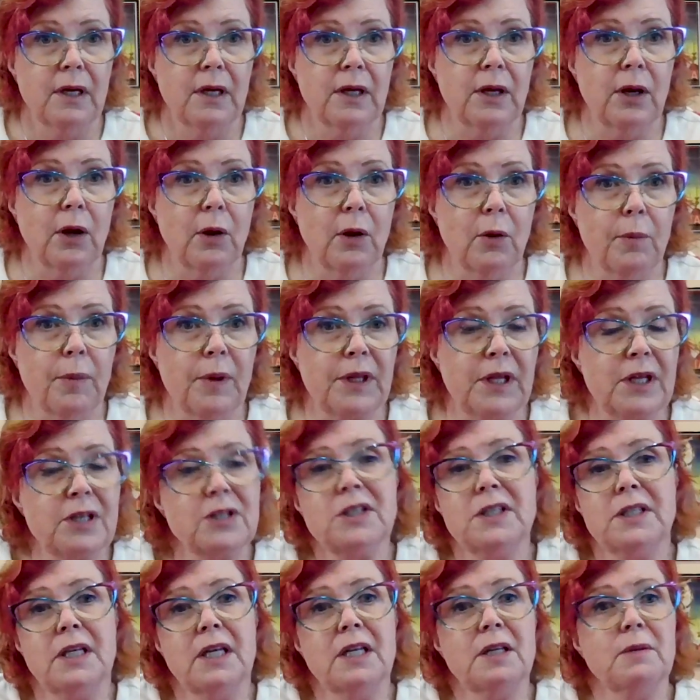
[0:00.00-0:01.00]
But then
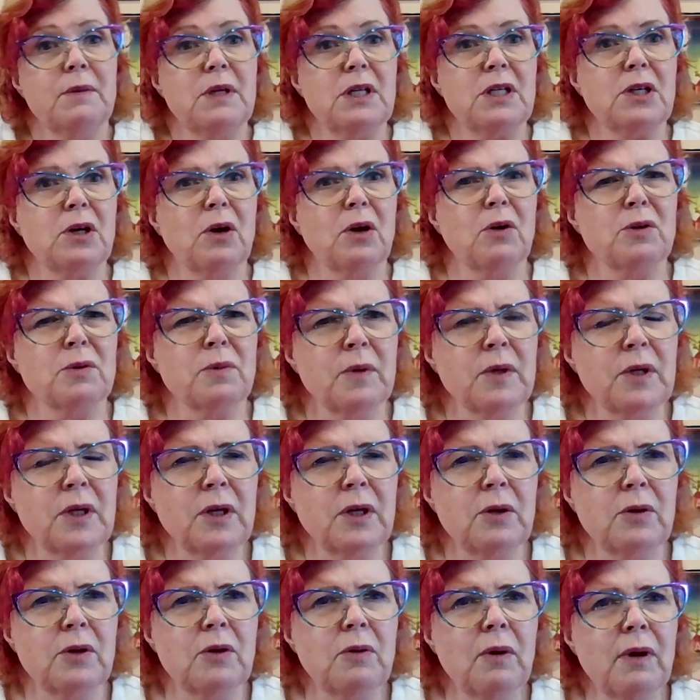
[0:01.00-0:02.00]
she said to me, she goes, well,
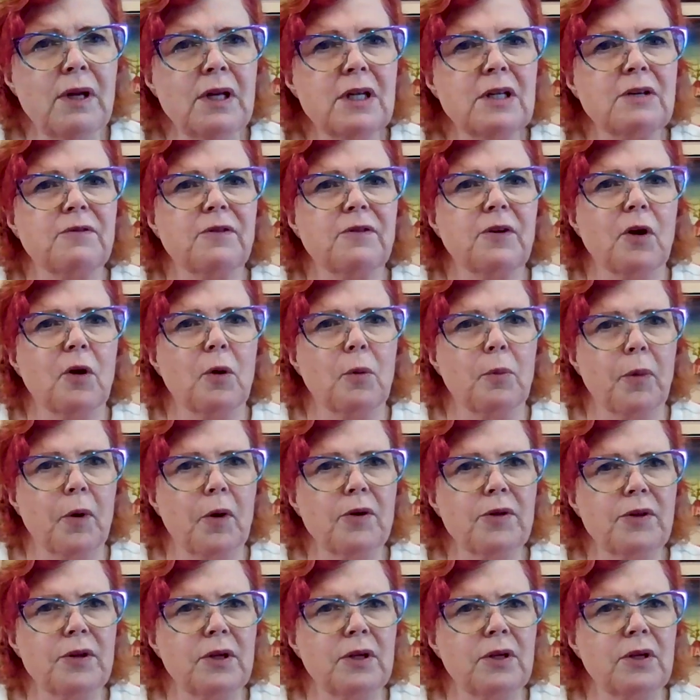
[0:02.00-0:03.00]
you had a difficult
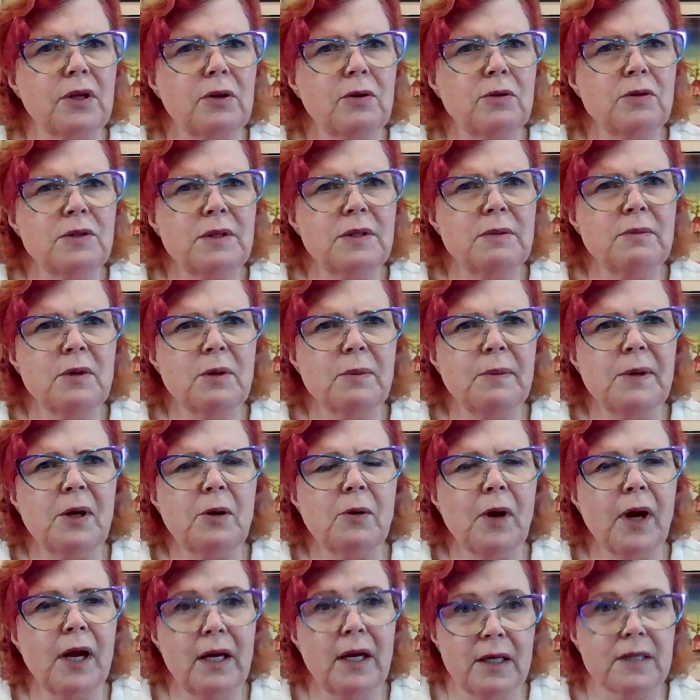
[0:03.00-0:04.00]
birth and you seem to be
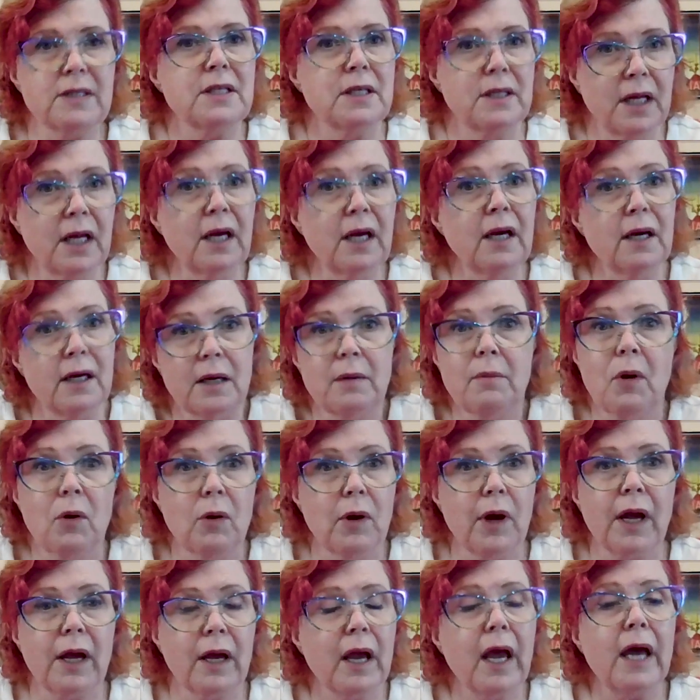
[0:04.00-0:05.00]
okay. And I said, yeah, I am
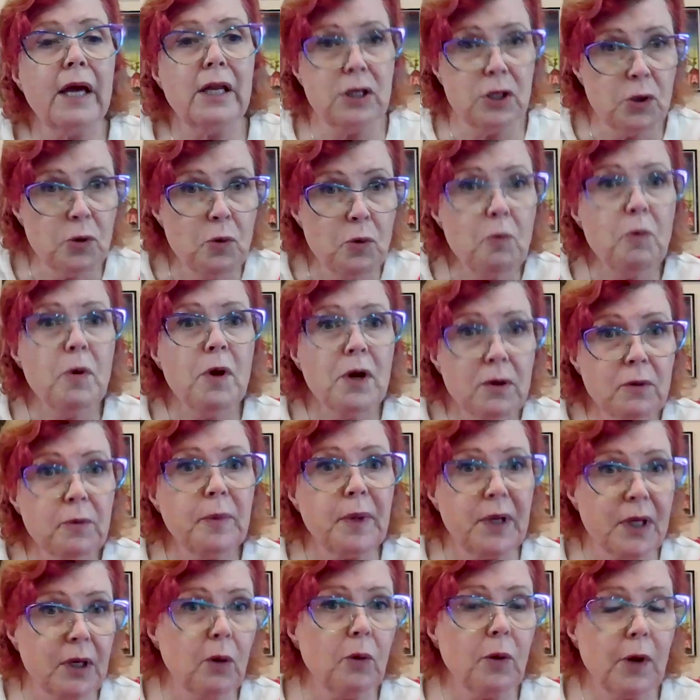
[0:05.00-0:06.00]
okay. And you will
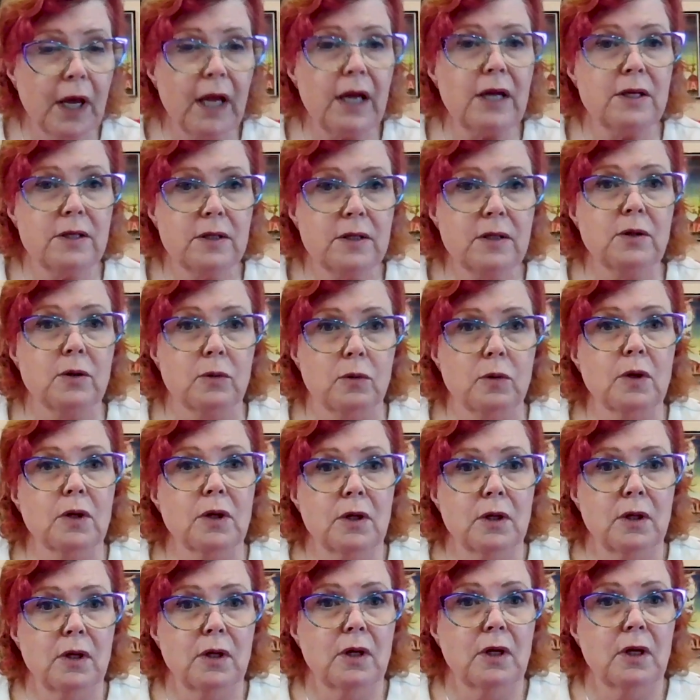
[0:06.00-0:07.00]
be okay too.
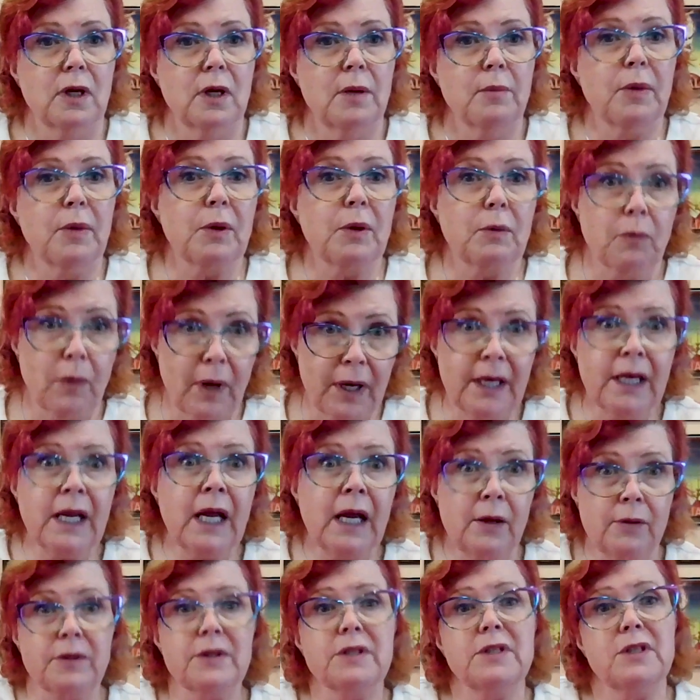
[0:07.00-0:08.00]
But right
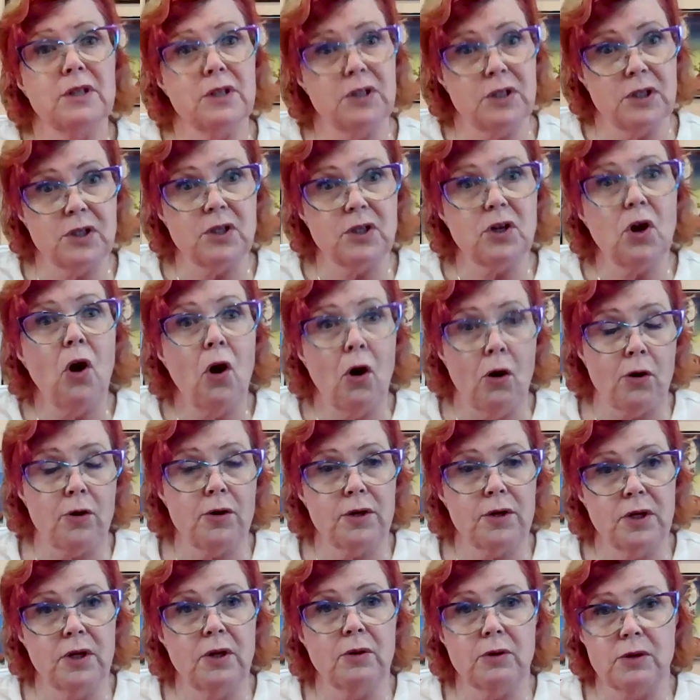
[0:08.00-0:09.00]
now, this is just
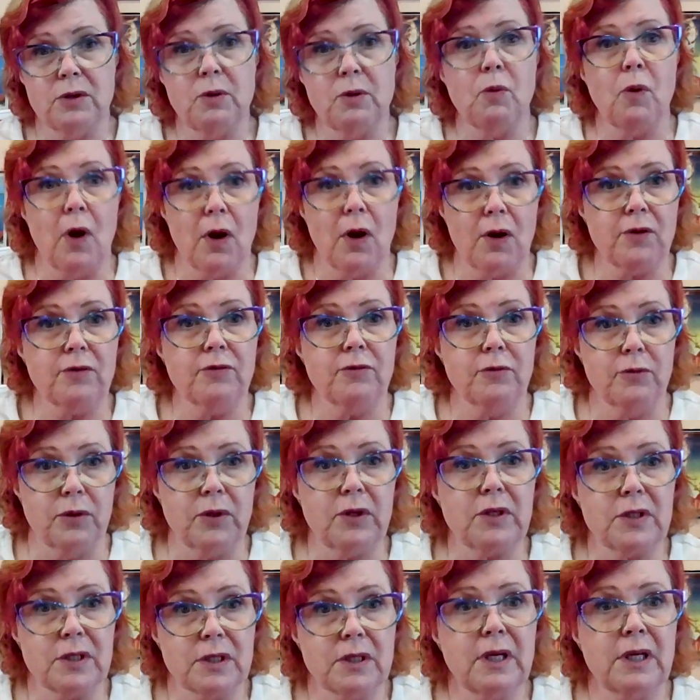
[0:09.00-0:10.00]
hard, to walk through
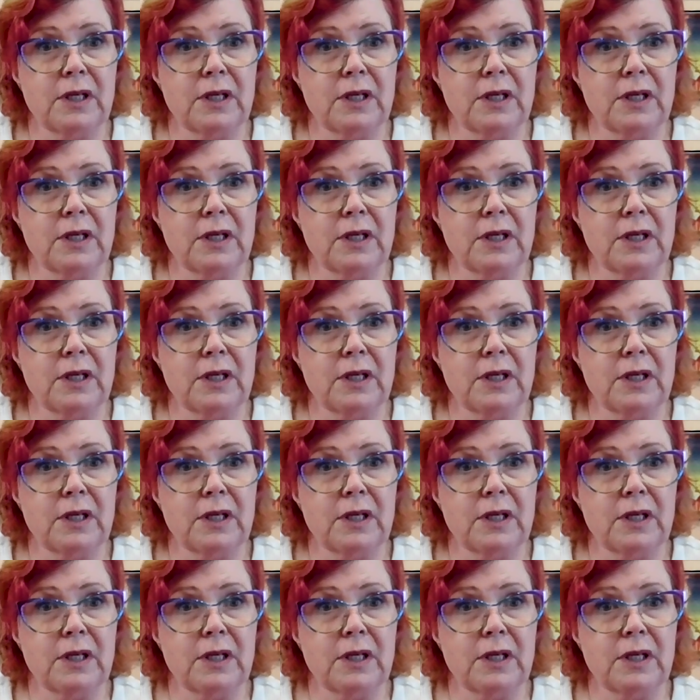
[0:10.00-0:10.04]
this.